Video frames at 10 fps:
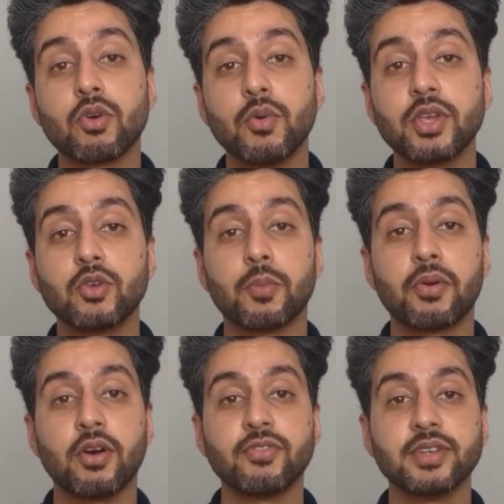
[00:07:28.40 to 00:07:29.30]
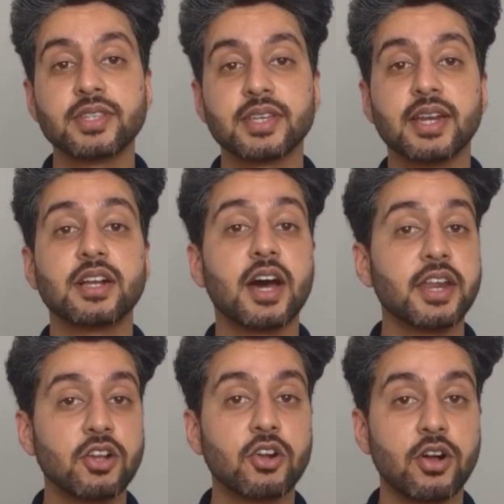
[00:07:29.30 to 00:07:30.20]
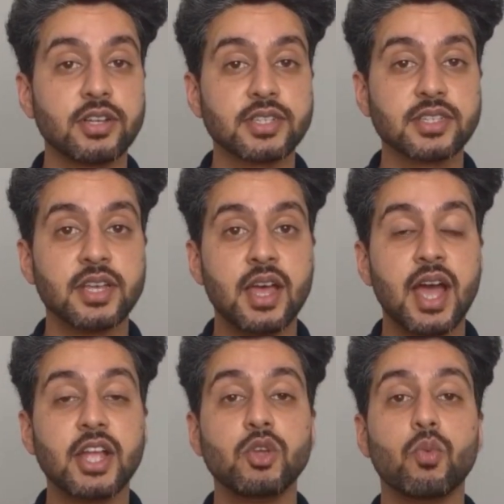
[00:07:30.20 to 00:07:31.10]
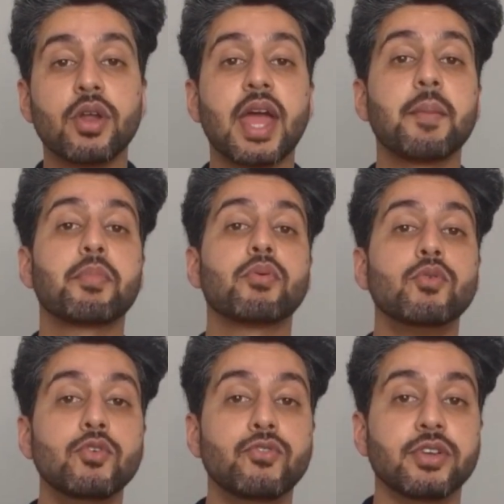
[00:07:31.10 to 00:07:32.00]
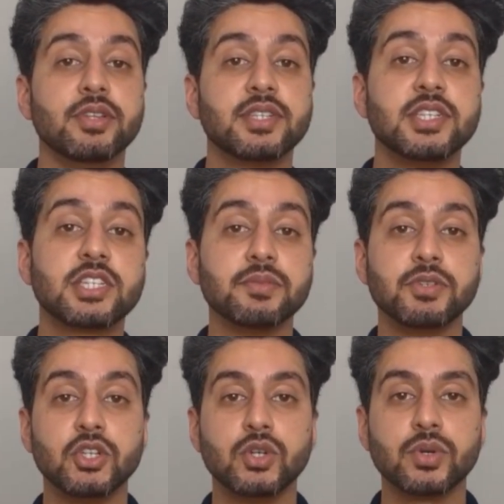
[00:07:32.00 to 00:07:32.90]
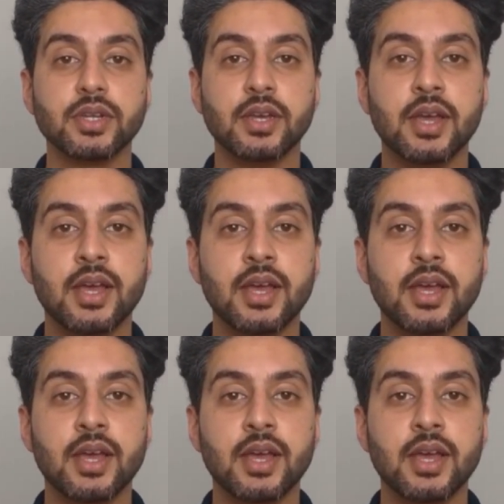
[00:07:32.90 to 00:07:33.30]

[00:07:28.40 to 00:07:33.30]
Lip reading: growing your profits and cutting costs, and you want a proven system to do it,